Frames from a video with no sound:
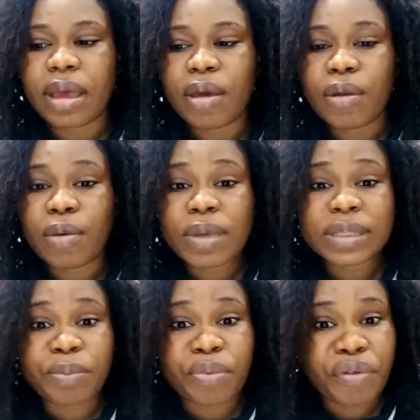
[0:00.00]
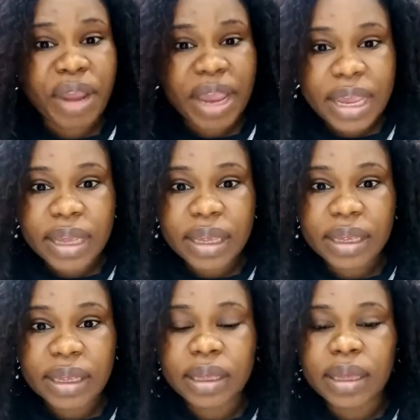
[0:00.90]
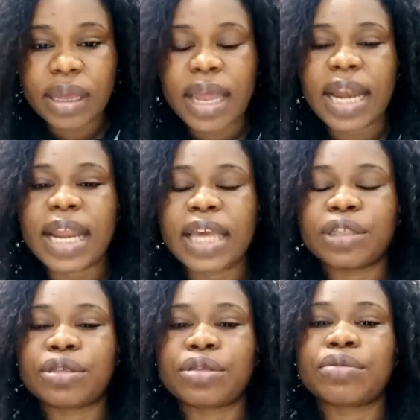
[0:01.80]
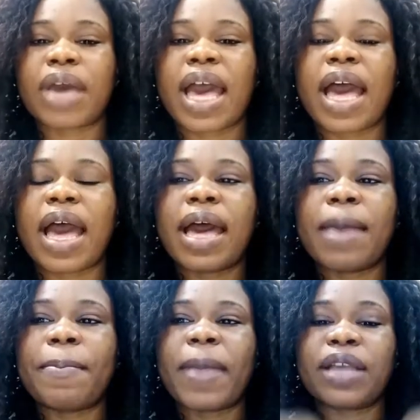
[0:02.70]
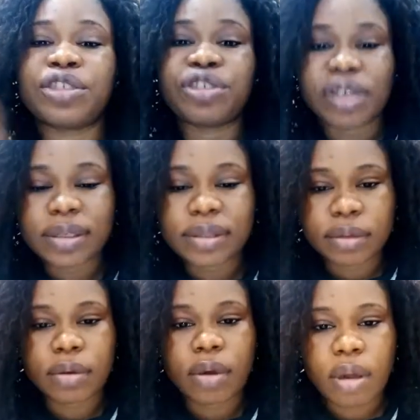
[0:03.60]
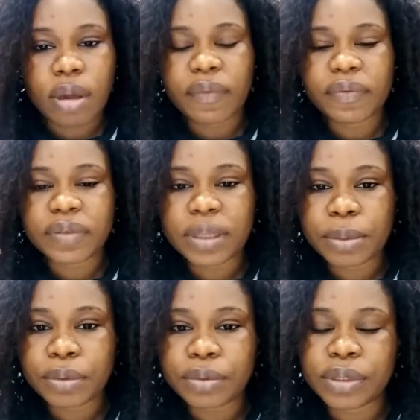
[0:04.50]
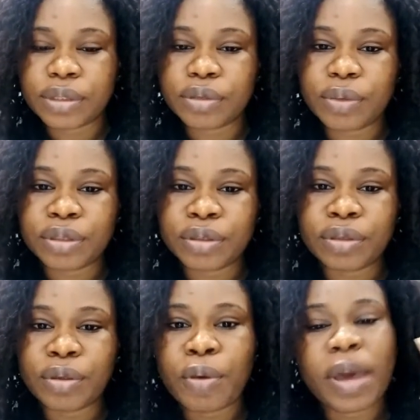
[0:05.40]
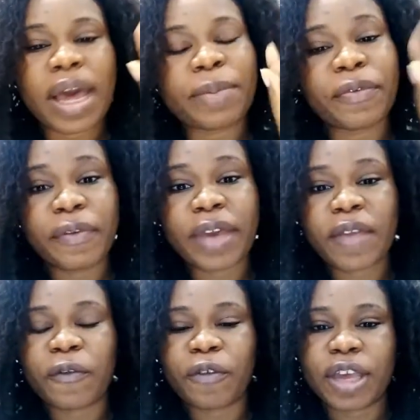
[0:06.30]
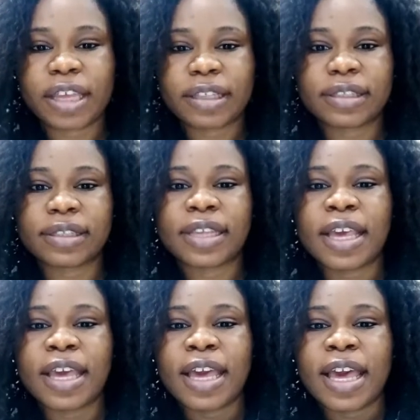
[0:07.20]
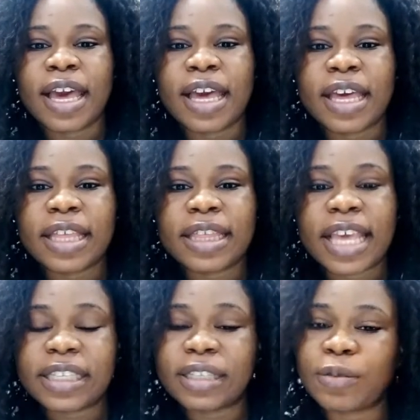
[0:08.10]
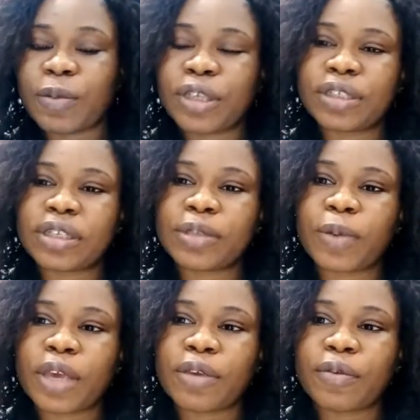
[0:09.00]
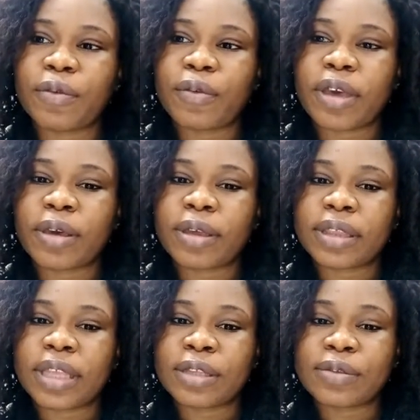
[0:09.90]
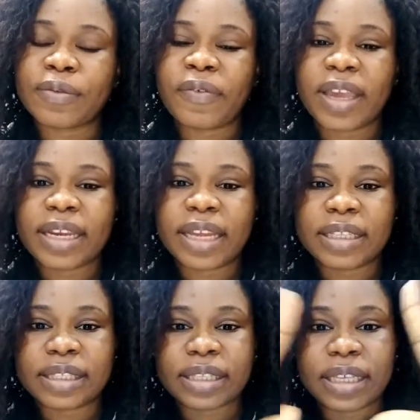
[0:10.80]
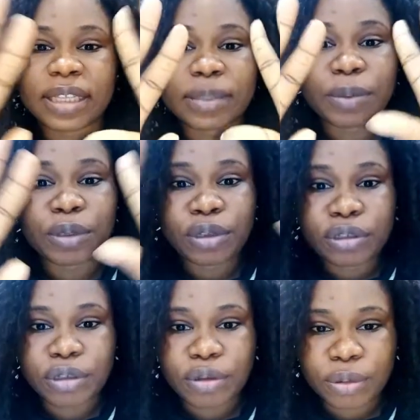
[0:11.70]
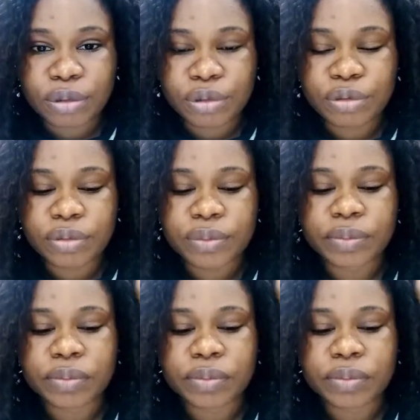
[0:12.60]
Always pray. Learn to adjust to uncomfortable situations. Oh, and before I forget, there are situations where you tend to find that it's beyond your control.